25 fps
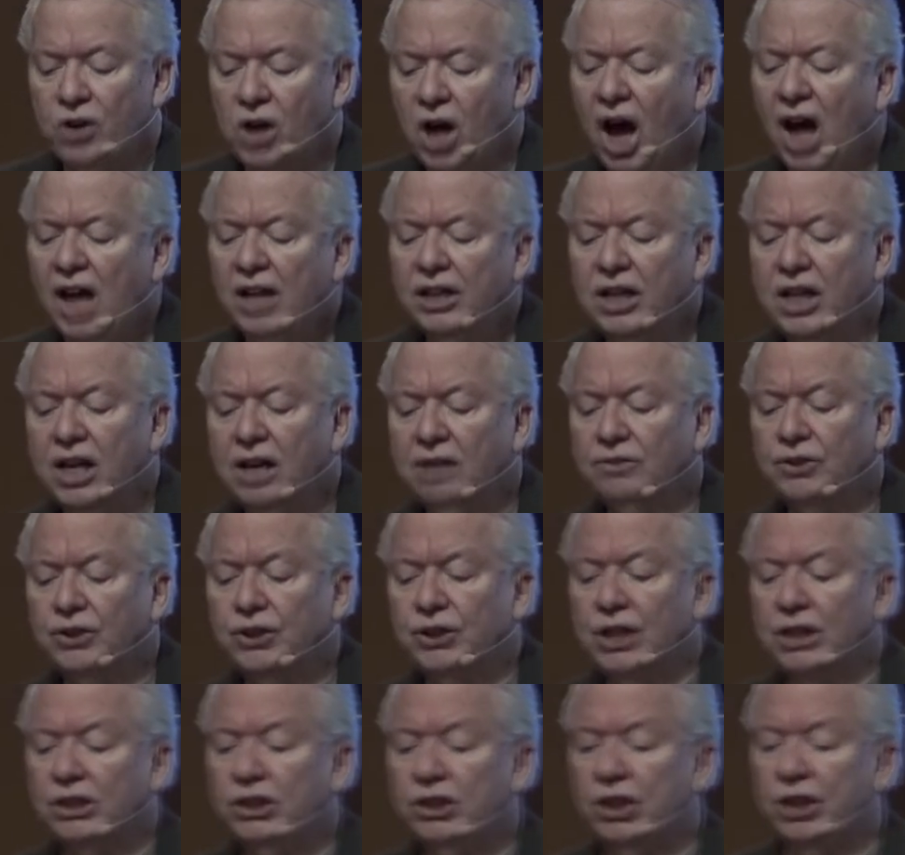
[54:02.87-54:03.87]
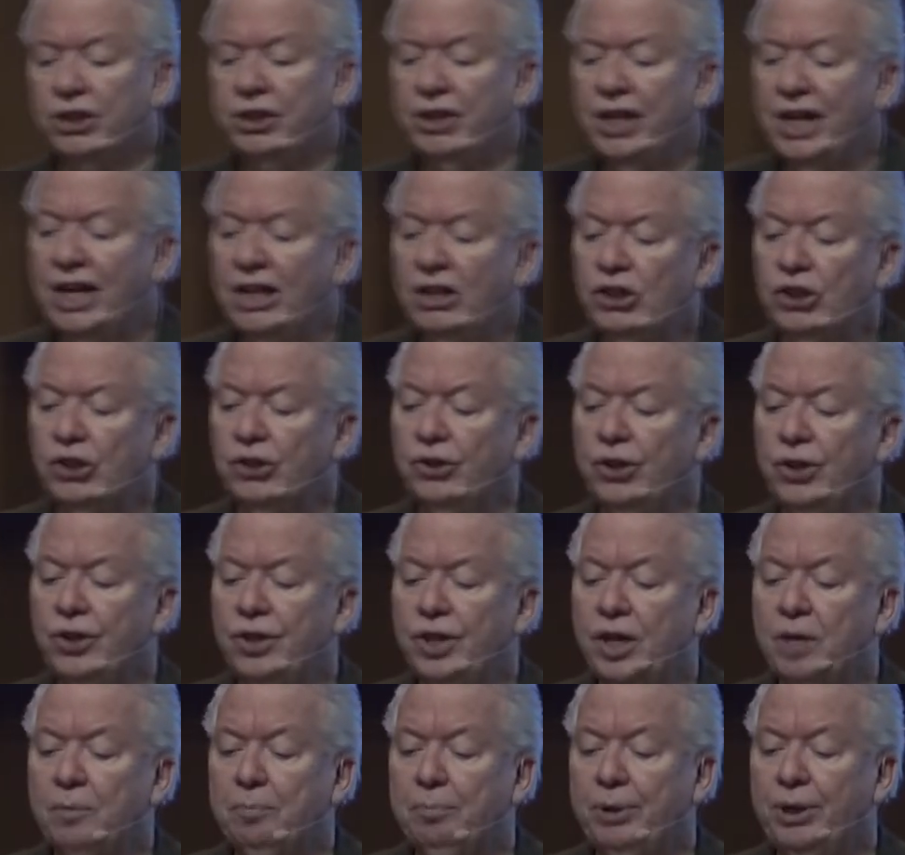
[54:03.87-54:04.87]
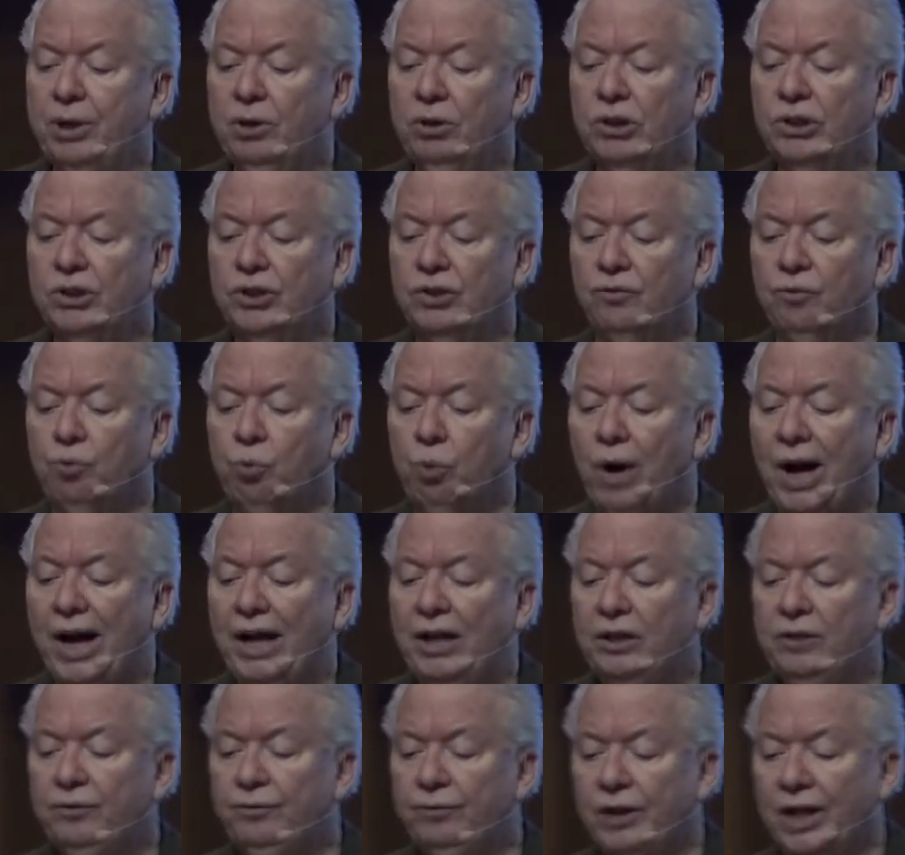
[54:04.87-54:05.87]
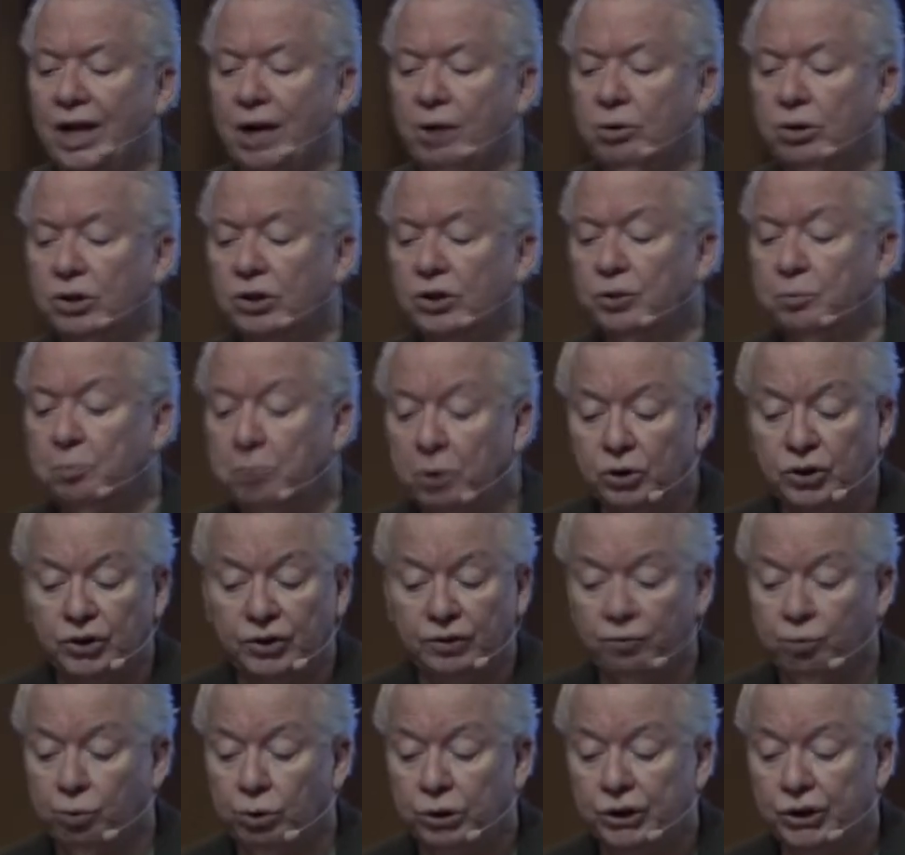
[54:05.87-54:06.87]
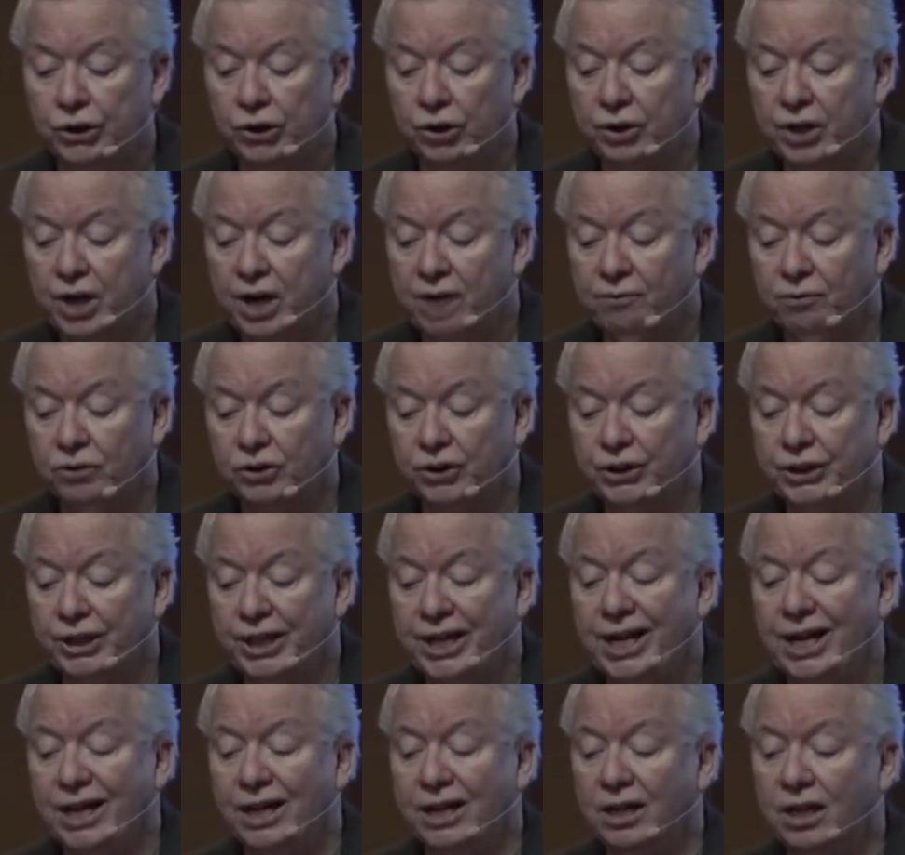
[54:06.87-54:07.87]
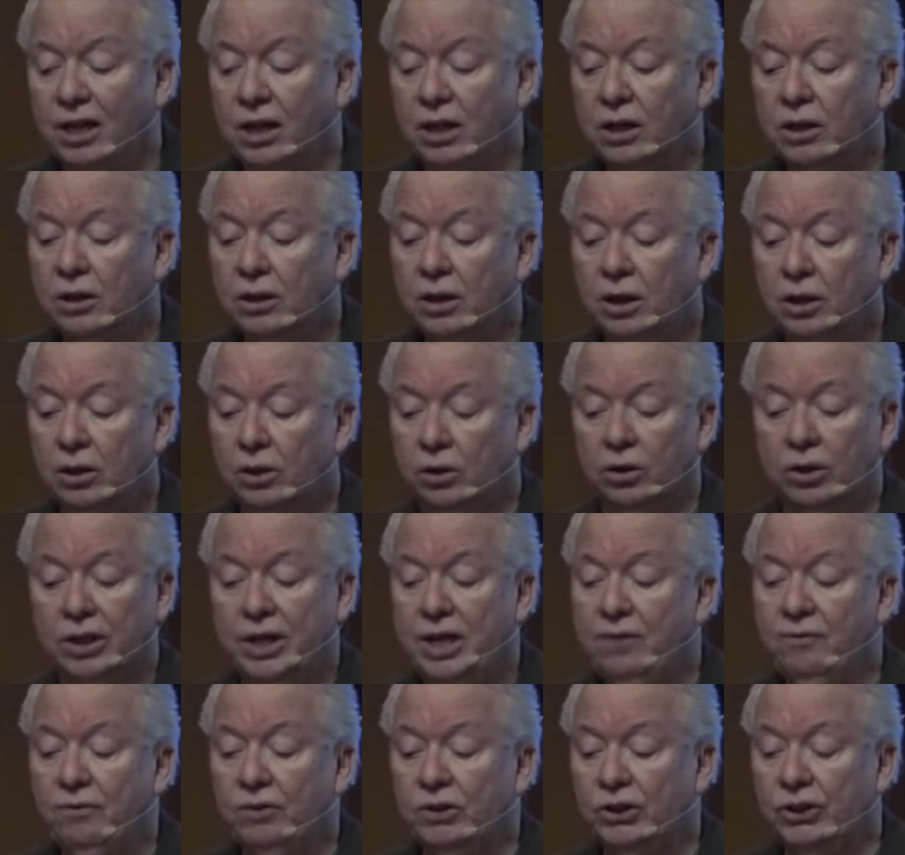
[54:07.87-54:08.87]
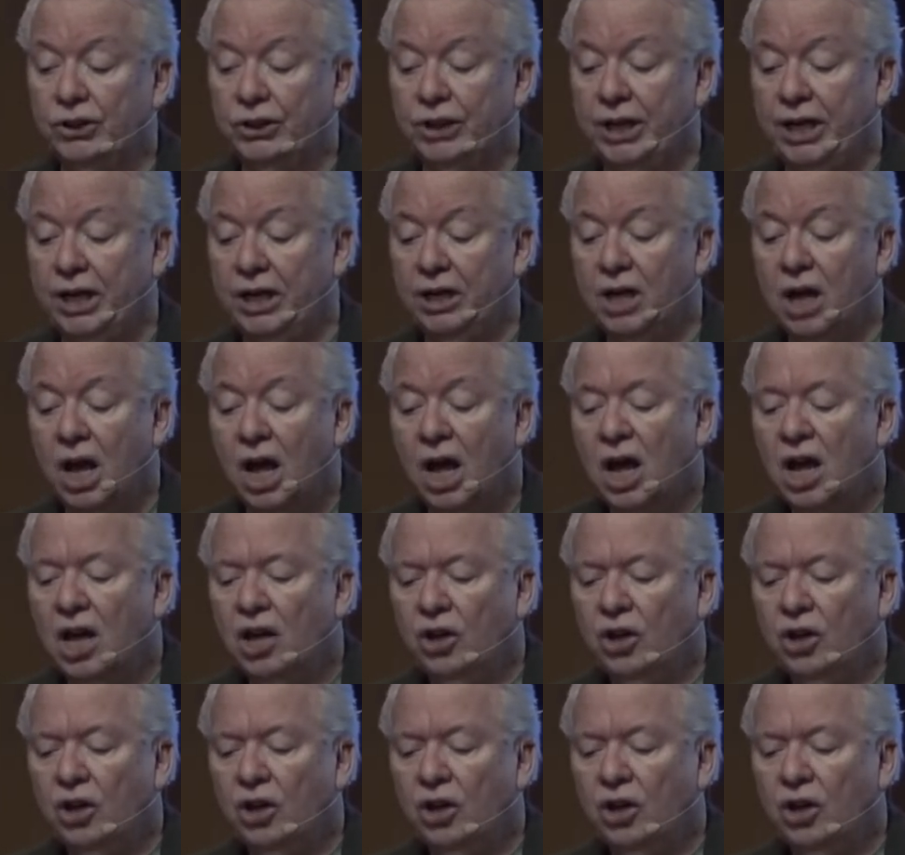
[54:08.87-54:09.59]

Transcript: God gives such attention to the appearance of wildflowers, most of which are never seen or even seen,